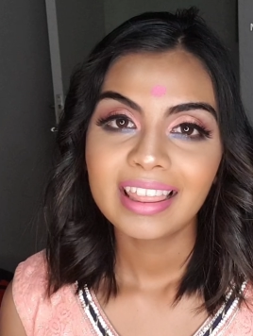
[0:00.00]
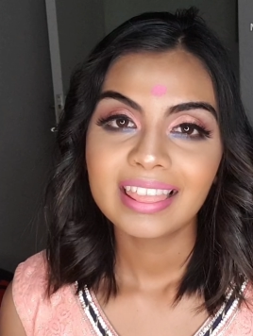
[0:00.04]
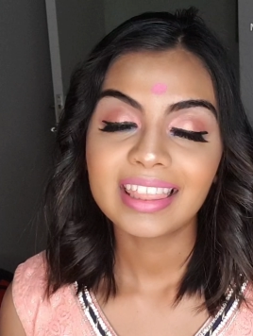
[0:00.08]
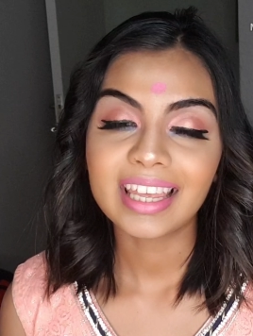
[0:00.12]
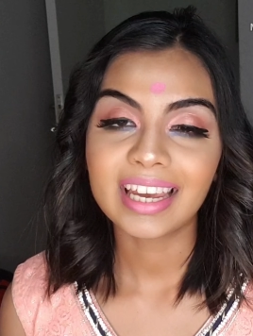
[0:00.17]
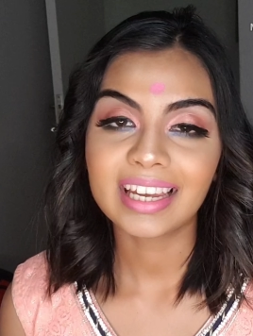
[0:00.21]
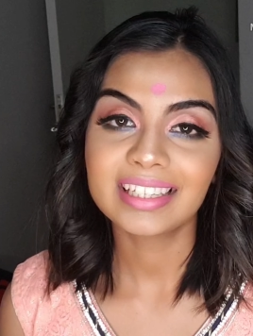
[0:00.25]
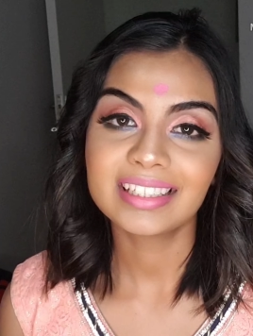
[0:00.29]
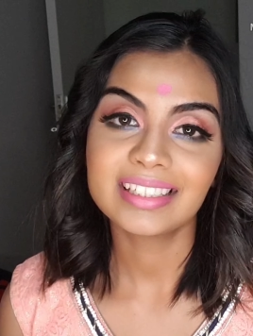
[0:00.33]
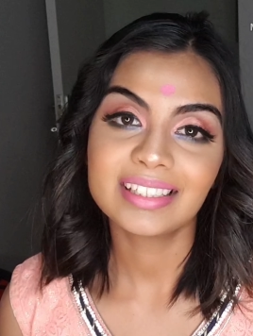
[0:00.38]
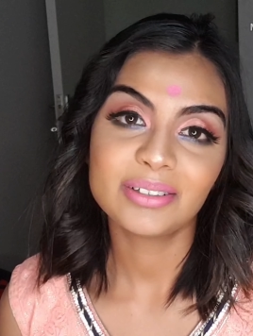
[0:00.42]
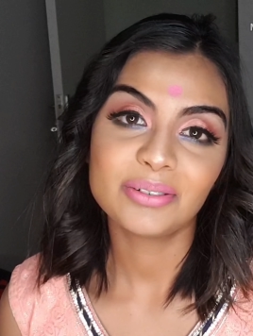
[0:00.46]

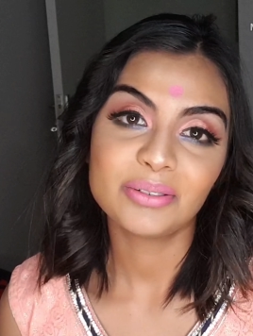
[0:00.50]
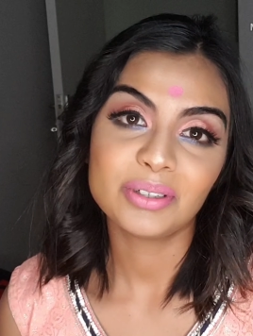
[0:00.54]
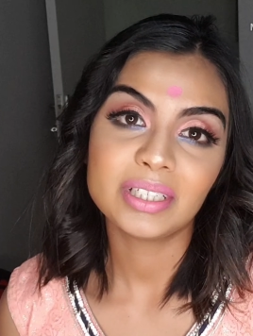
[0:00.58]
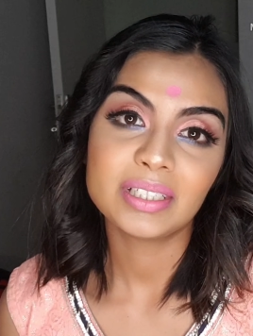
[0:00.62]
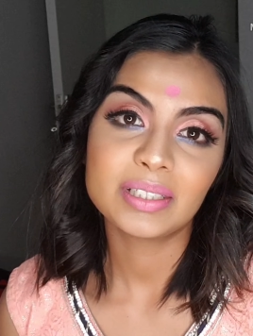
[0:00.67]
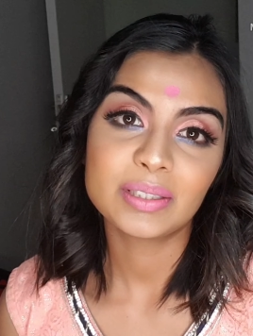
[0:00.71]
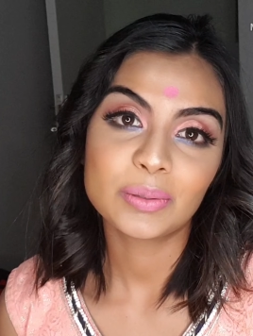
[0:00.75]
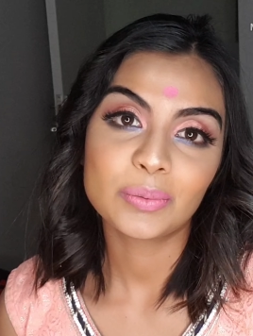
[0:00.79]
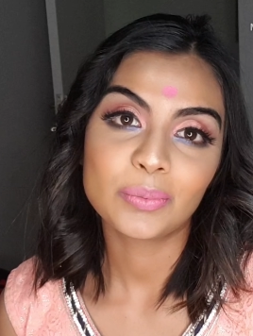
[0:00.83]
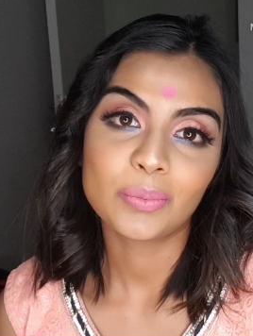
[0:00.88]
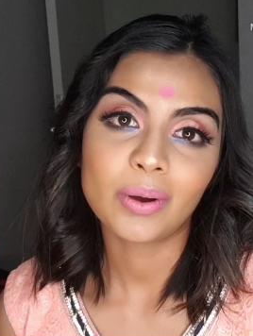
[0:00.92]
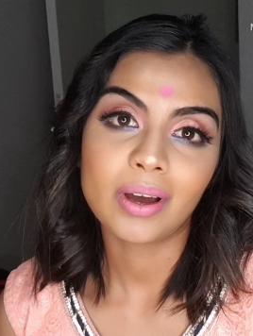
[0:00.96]
That's the
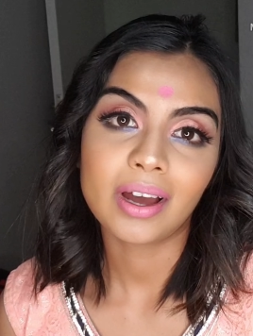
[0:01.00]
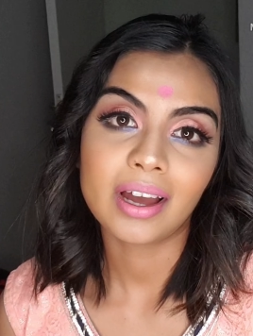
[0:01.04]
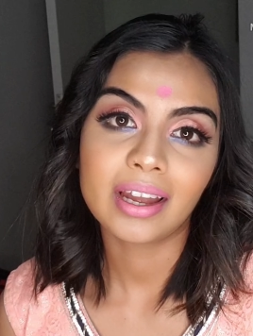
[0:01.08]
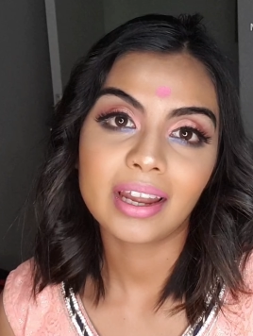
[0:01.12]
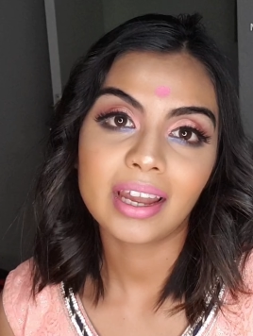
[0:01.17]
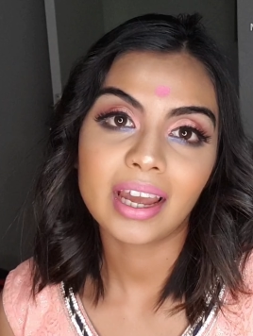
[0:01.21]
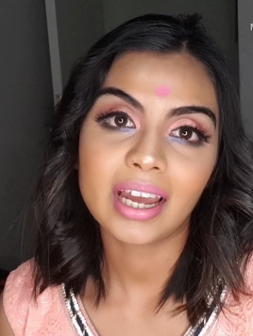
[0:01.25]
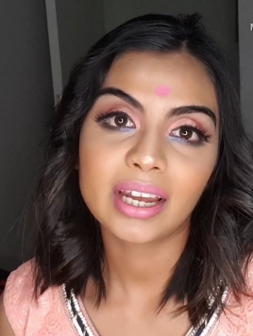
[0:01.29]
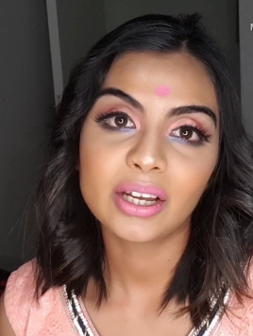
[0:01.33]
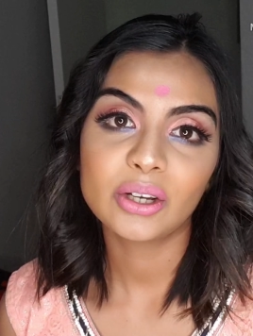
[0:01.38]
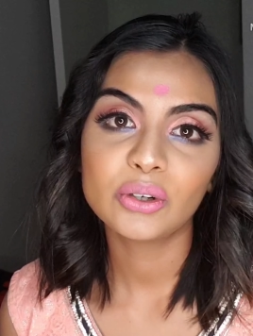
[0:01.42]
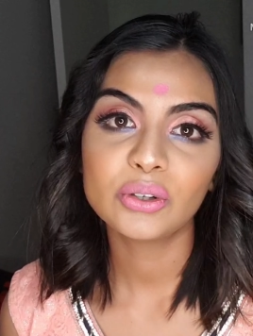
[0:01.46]
reason
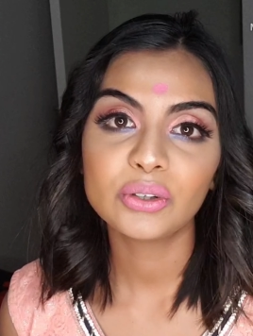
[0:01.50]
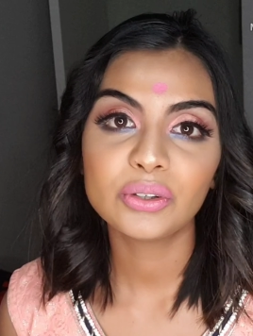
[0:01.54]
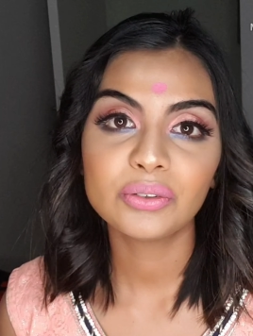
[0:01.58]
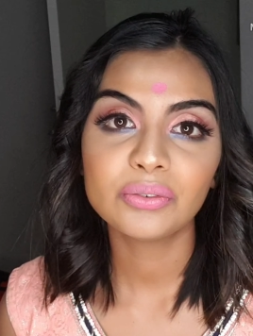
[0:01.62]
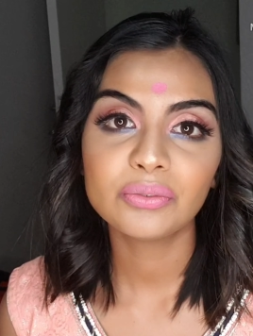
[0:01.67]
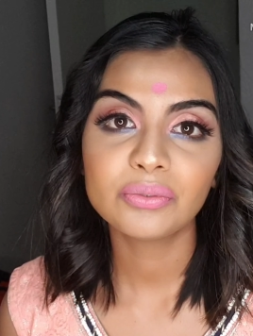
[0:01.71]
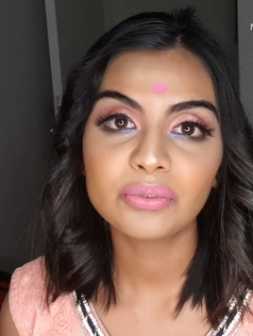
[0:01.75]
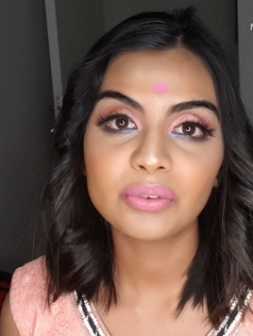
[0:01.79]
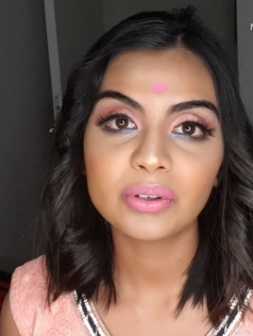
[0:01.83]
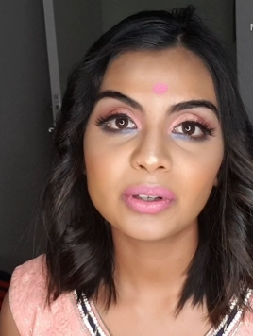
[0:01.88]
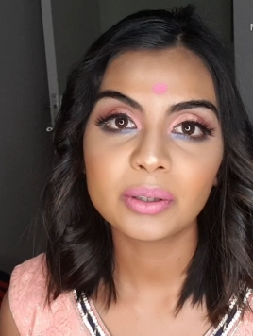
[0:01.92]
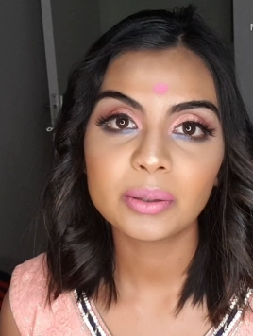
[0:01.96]
why I
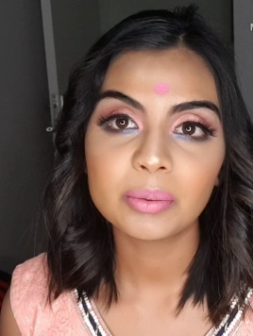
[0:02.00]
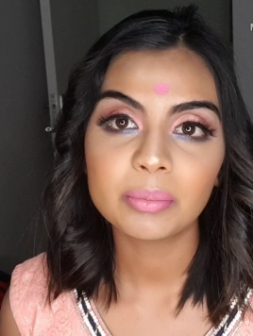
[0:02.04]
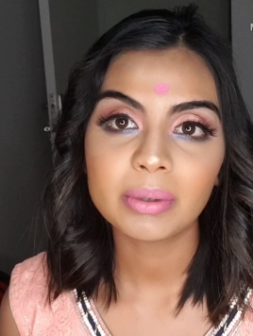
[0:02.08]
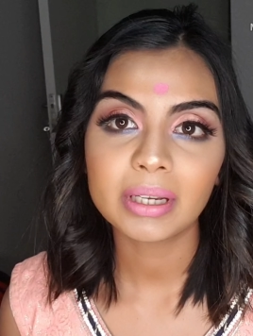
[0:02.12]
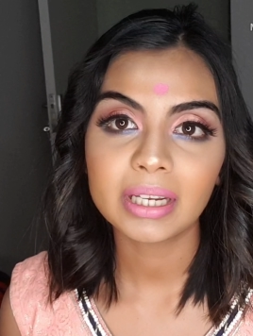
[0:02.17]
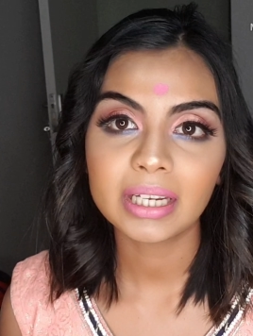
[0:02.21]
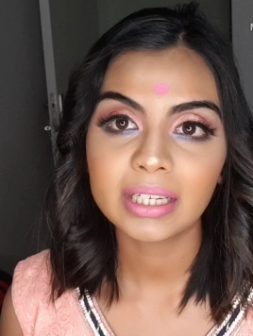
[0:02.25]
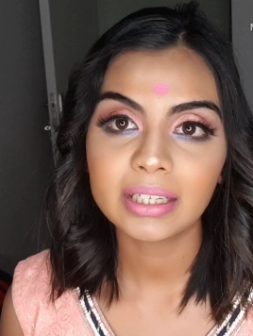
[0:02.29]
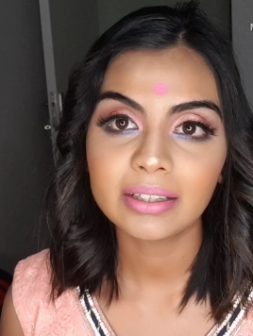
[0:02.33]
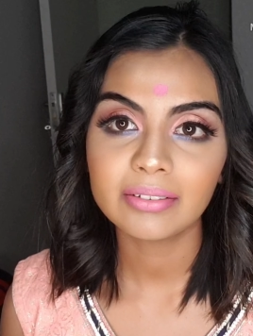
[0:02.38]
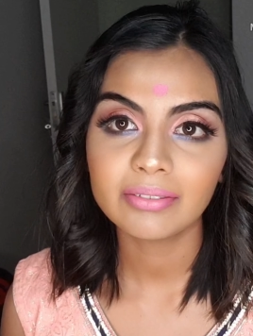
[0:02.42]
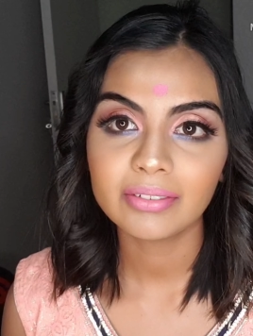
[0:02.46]
couldn't film
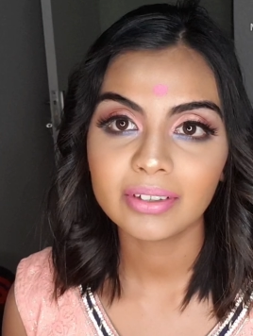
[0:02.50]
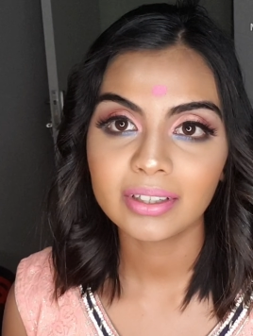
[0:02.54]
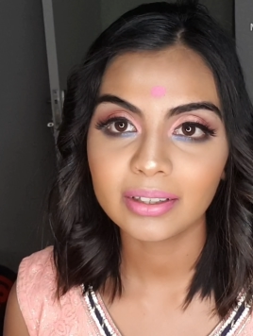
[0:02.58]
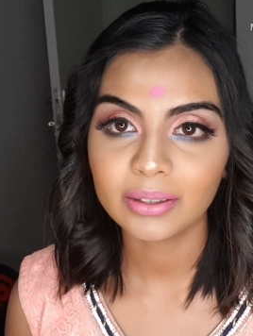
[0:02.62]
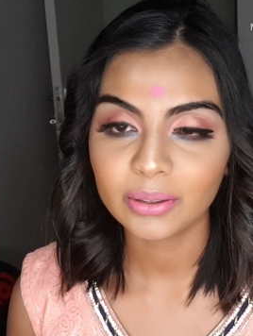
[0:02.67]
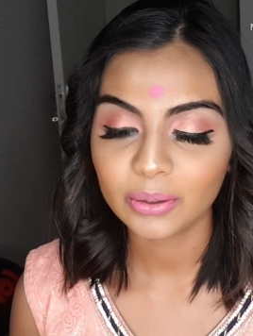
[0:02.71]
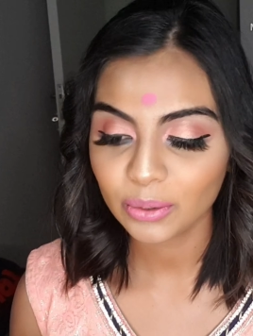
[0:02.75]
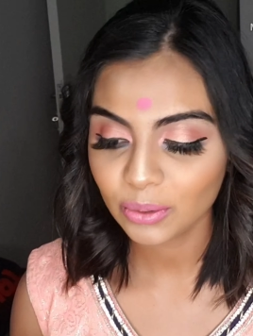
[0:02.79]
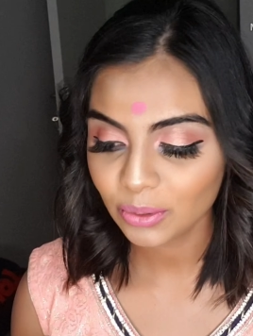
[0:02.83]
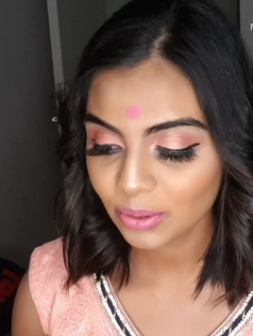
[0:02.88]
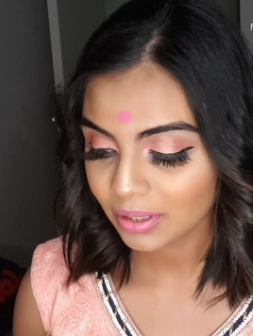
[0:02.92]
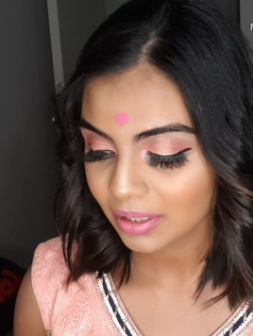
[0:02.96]
any
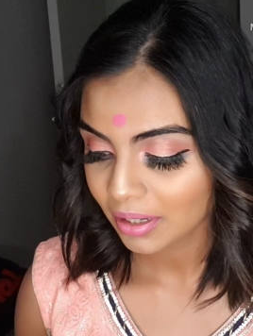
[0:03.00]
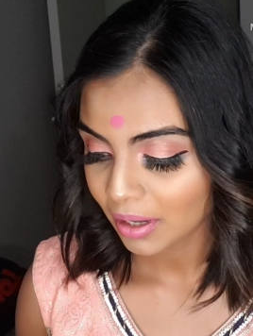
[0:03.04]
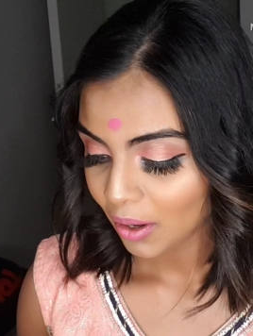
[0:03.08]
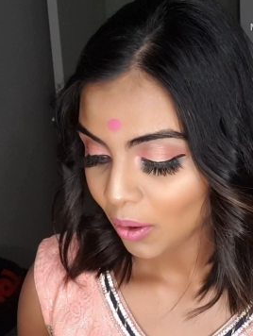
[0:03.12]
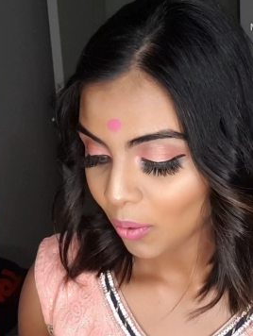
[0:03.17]
videos.